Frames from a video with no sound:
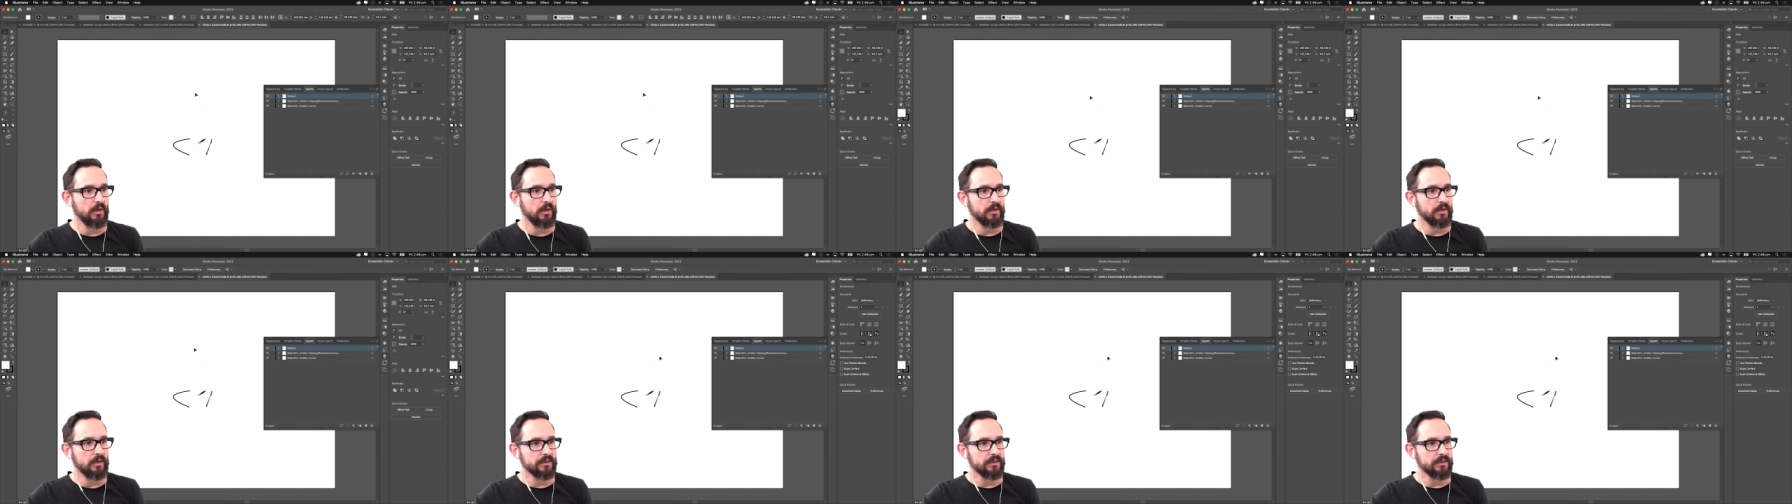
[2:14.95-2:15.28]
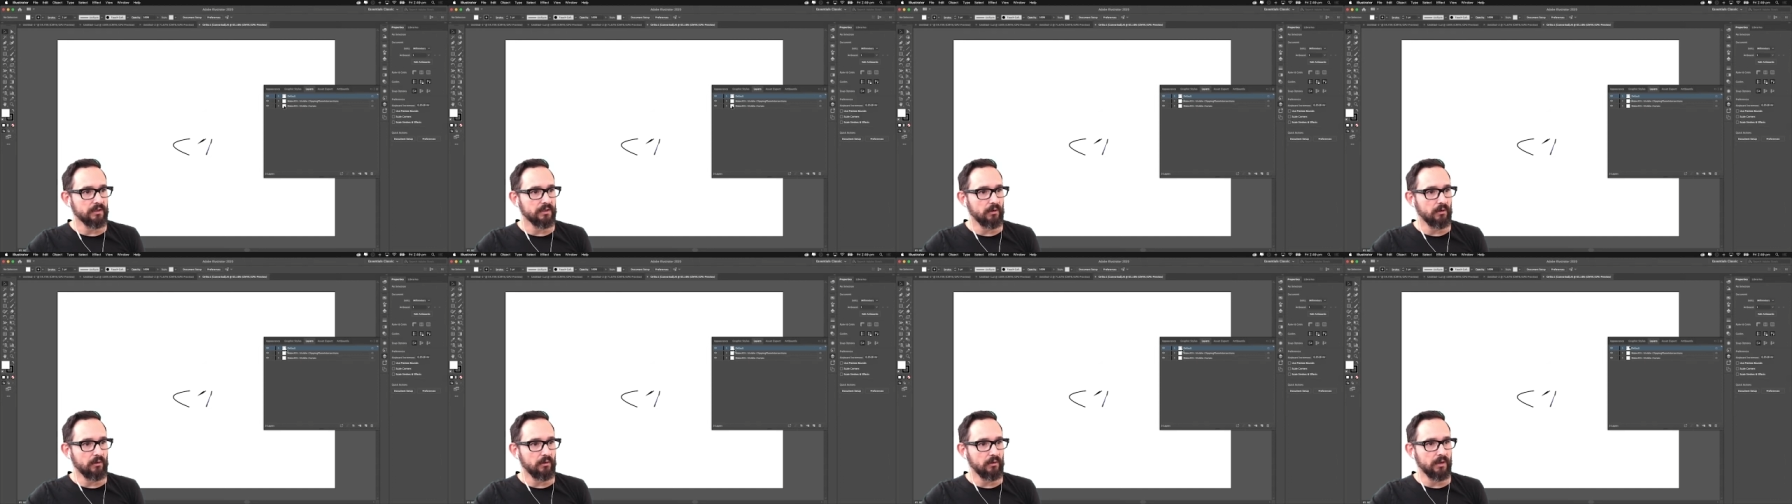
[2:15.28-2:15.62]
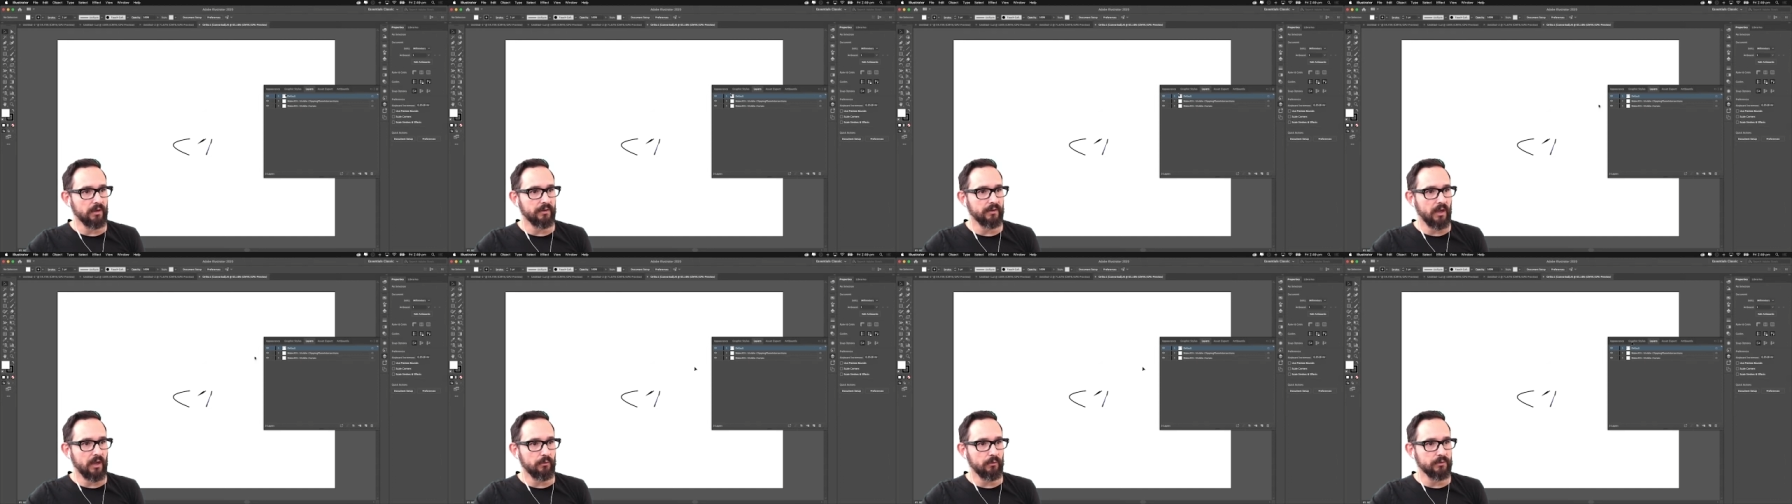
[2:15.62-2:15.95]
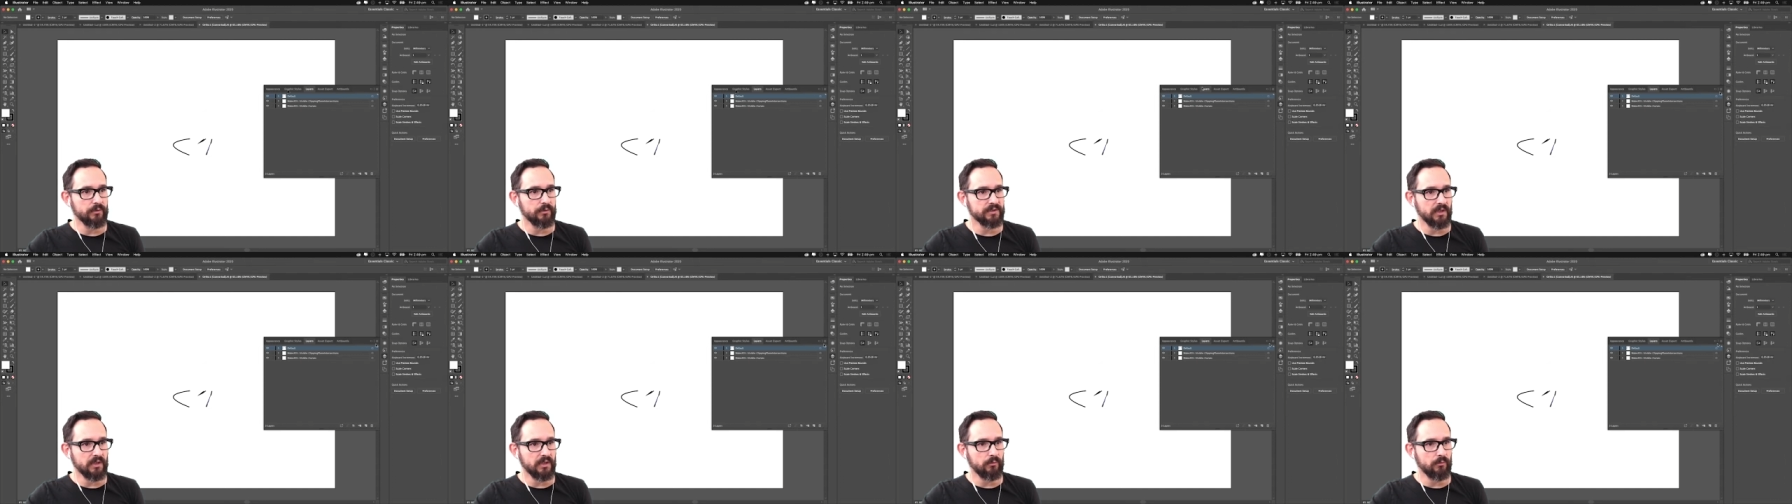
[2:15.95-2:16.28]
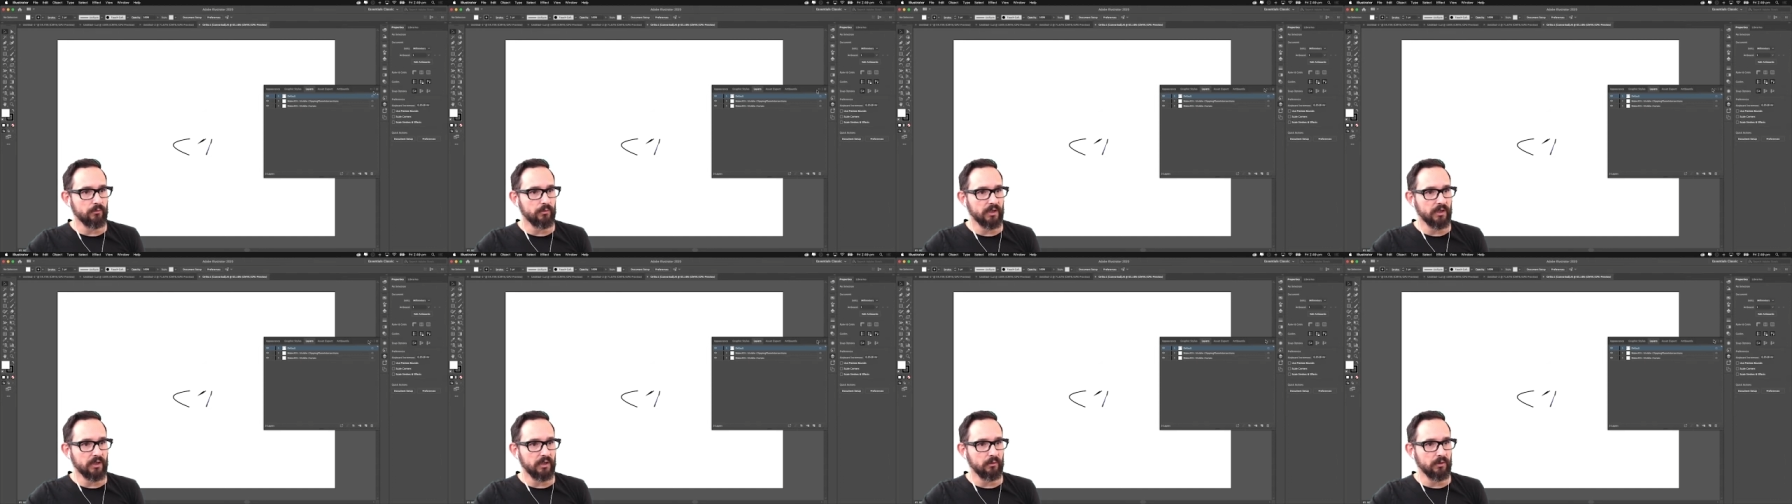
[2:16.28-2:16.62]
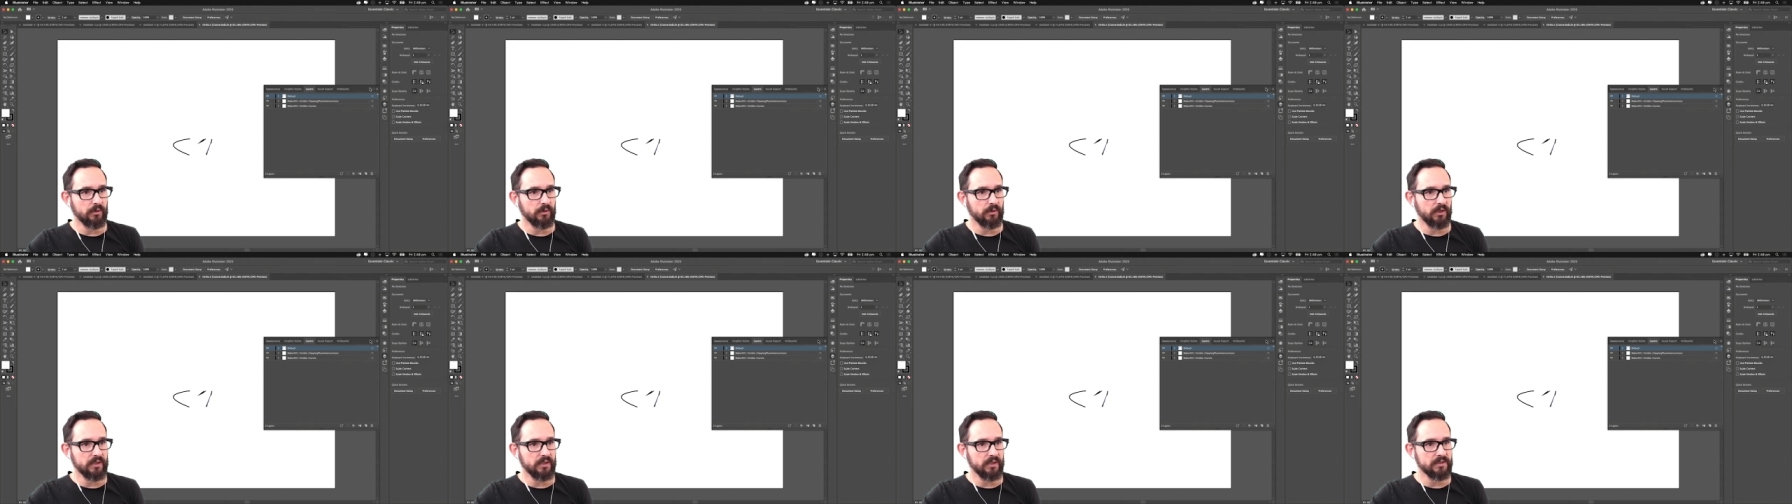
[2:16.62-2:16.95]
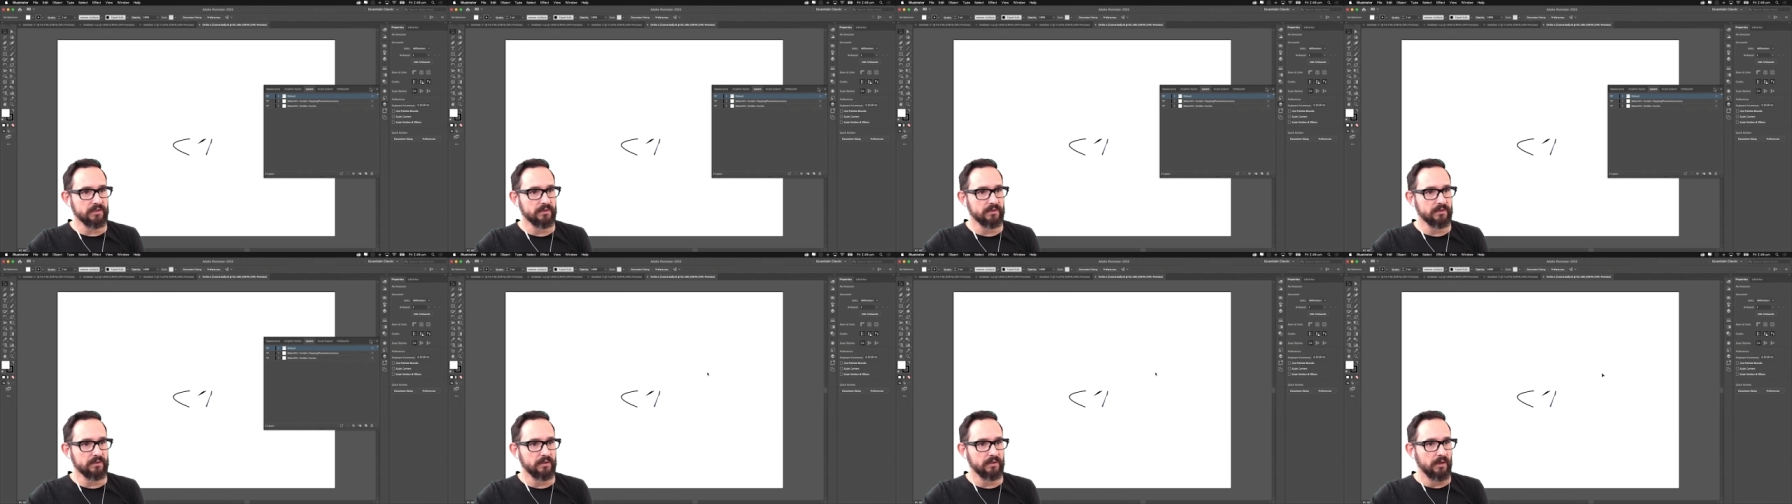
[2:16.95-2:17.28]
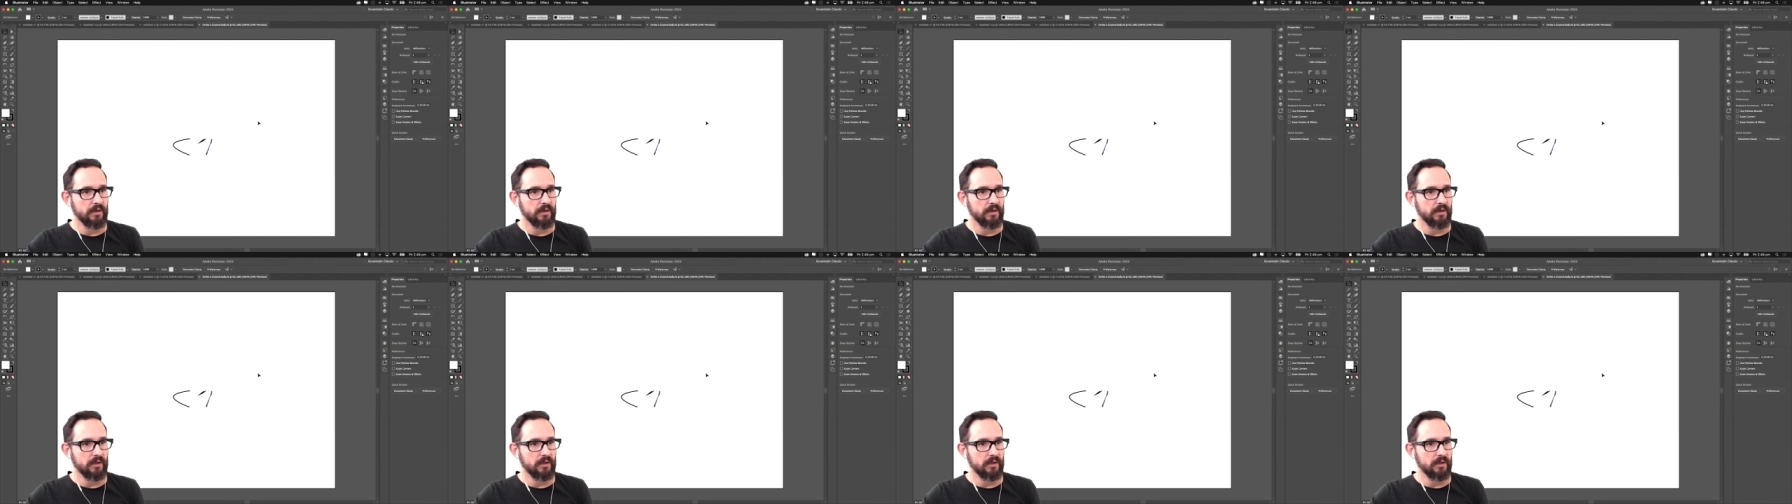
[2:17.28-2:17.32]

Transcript: So now we'll start working with this.